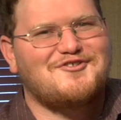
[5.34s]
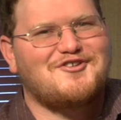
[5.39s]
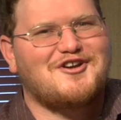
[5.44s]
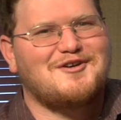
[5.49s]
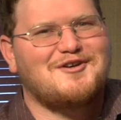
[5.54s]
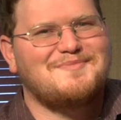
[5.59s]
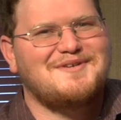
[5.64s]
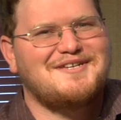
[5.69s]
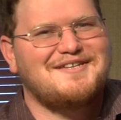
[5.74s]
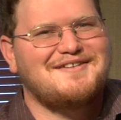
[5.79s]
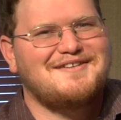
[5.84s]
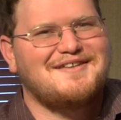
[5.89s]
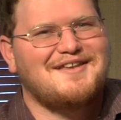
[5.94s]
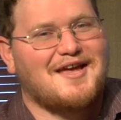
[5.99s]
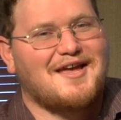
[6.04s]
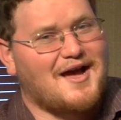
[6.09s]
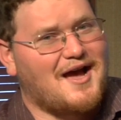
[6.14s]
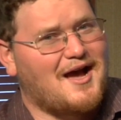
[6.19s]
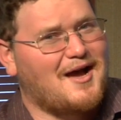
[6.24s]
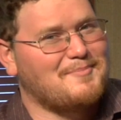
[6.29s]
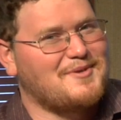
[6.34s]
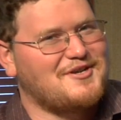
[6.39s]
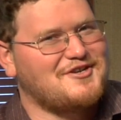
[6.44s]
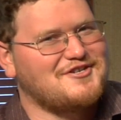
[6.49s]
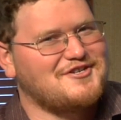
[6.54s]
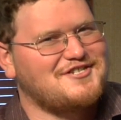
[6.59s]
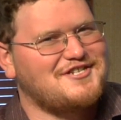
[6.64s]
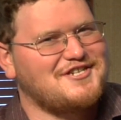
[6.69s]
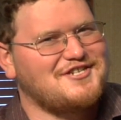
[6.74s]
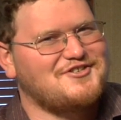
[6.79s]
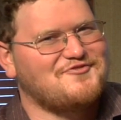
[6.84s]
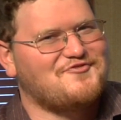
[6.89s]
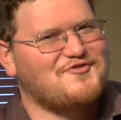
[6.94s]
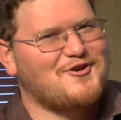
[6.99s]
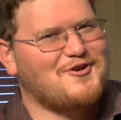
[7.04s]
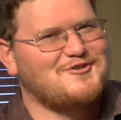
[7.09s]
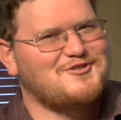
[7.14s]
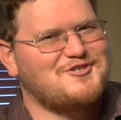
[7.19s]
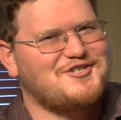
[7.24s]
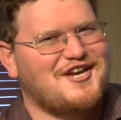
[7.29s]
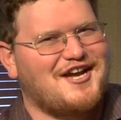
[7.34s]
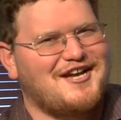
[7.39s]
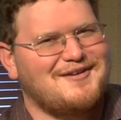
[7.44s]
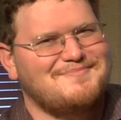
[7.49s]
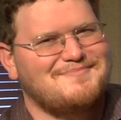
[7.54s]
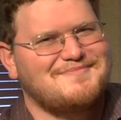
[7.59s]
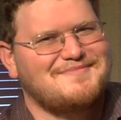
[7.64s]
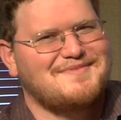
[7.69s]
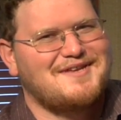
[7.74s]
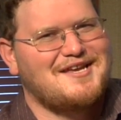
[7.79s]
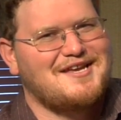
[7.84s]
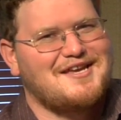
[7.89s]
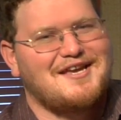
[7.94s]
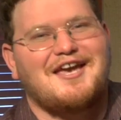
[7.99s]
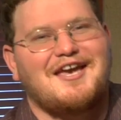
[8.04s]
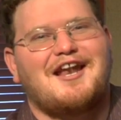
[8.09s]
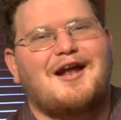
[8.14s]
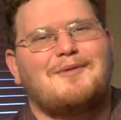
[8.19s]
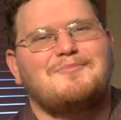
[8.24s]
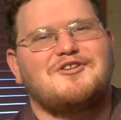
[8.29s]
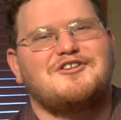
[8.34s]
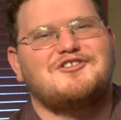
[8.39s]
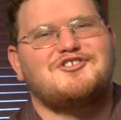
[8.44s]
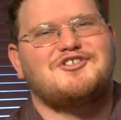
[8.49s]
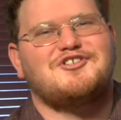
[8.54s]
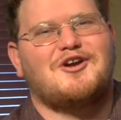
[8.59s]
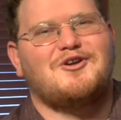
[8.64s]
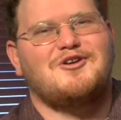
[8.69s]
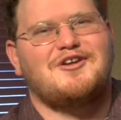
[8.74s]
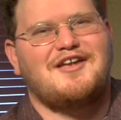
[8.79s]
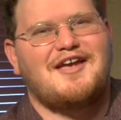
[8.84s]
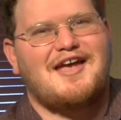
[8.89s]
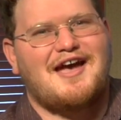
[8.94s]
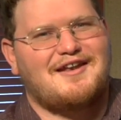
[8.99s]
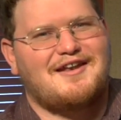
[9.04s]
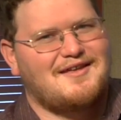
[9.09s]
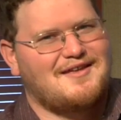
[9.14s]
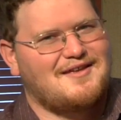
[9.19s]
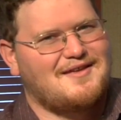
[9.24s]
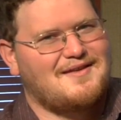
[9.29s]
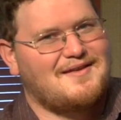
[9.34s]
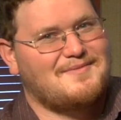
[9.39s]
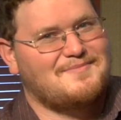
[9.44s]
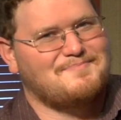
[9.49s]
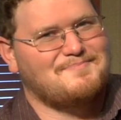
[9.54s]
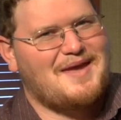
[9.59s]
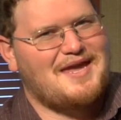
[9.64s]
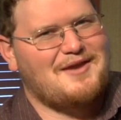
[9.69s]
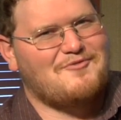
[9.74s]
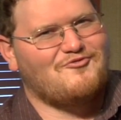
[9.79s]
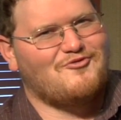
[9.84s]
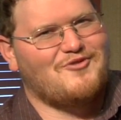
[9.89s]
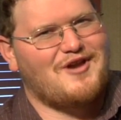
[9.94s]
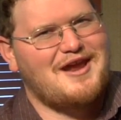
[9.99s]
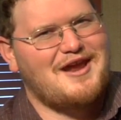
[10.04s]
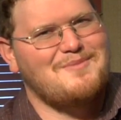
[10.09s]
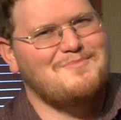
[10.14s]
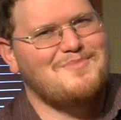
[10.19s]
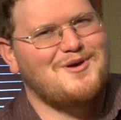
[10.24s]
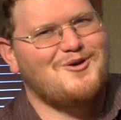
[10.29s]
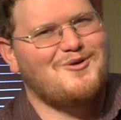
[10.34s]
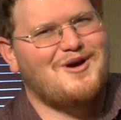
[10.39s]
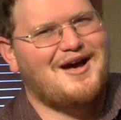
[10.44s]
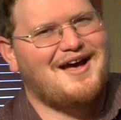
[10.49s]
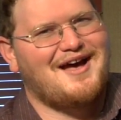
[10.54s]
Kromann. I'm here to teach you Photoshop, and I'm going to show you how to make rainbow